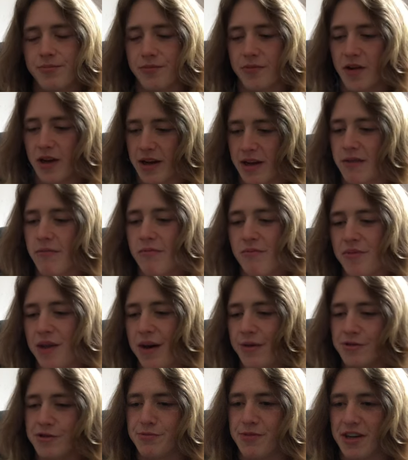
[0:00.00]
Like,
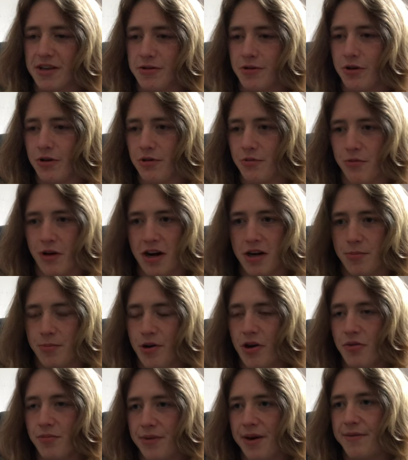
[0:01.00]
that was my goal, write a
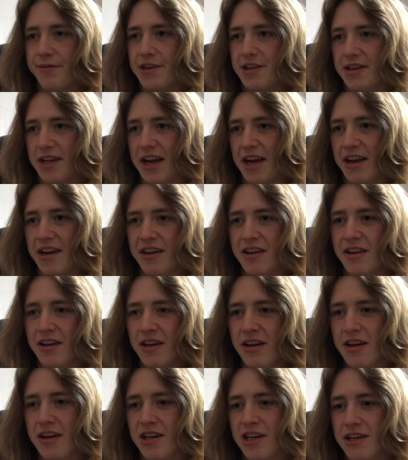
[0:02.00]
poem every day.
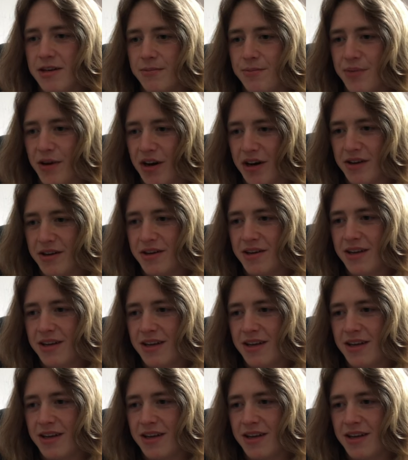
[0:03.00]
But,